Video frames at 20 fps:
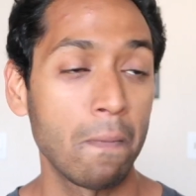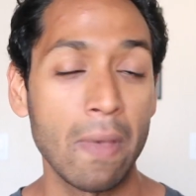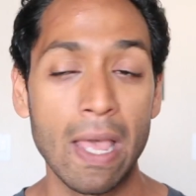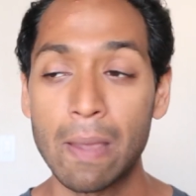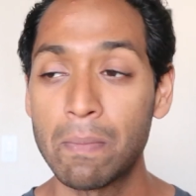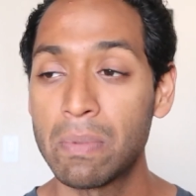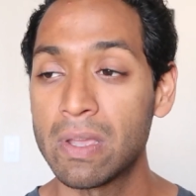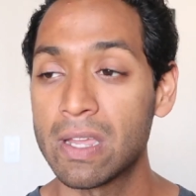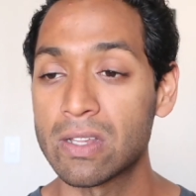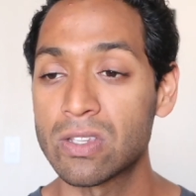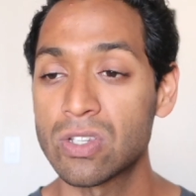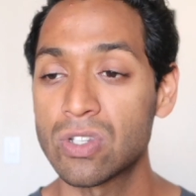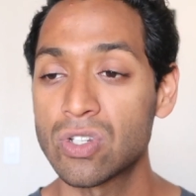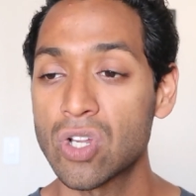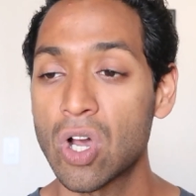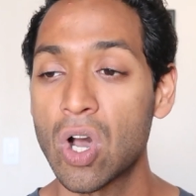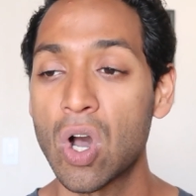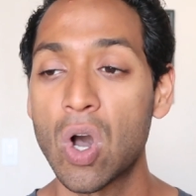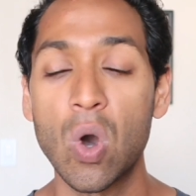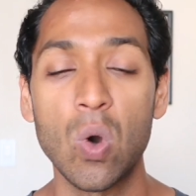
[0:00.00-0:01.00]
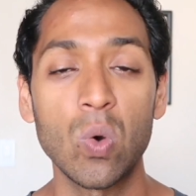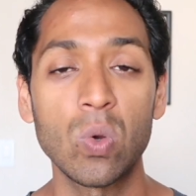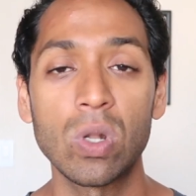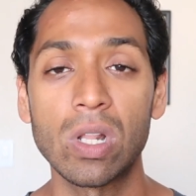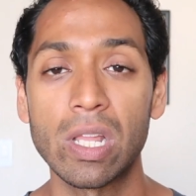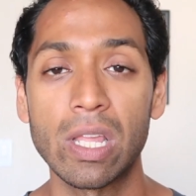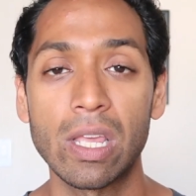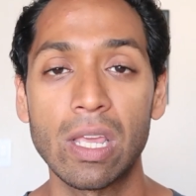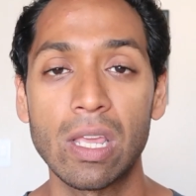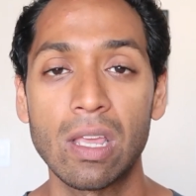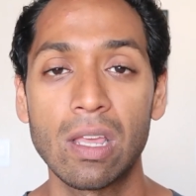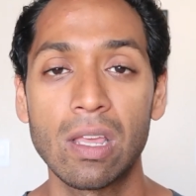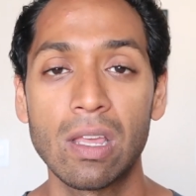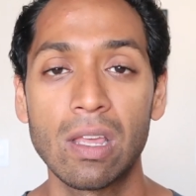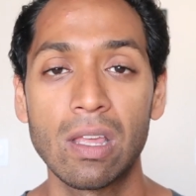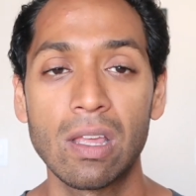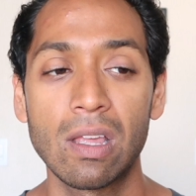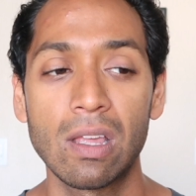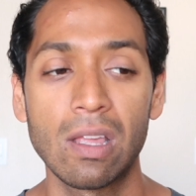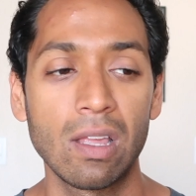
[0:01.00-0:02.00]
Maybe it's totally
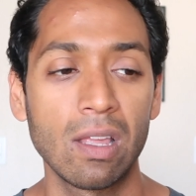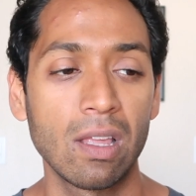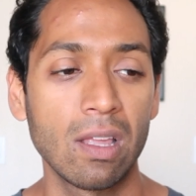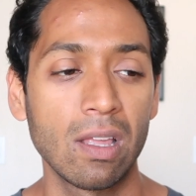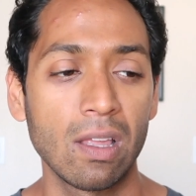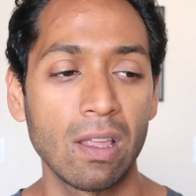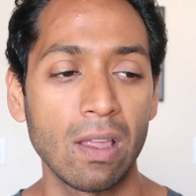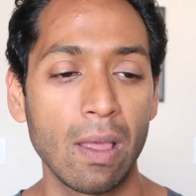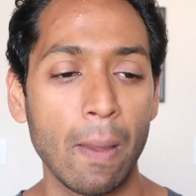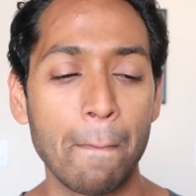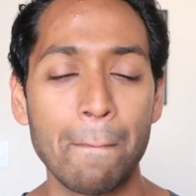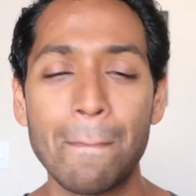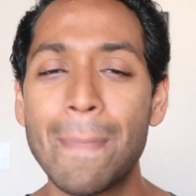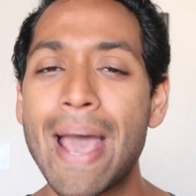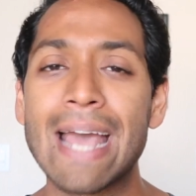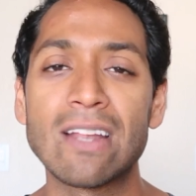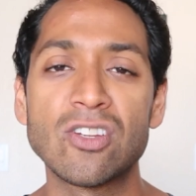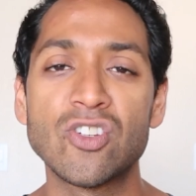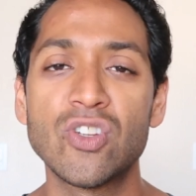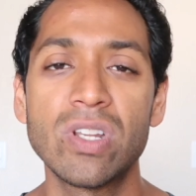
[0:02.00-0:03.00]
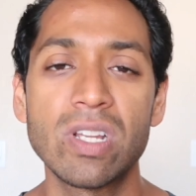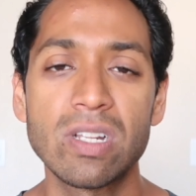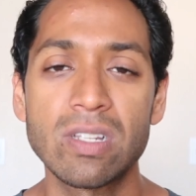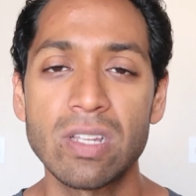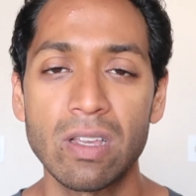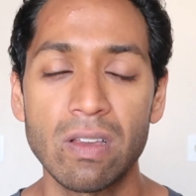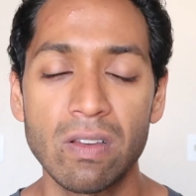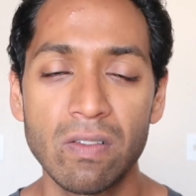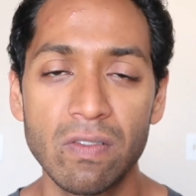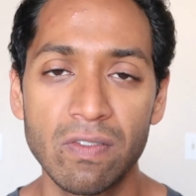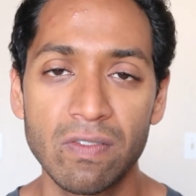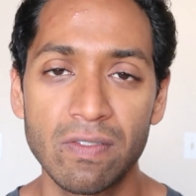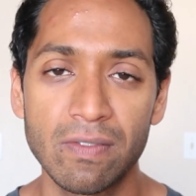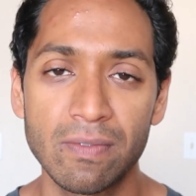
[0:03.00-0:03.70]
imaginative.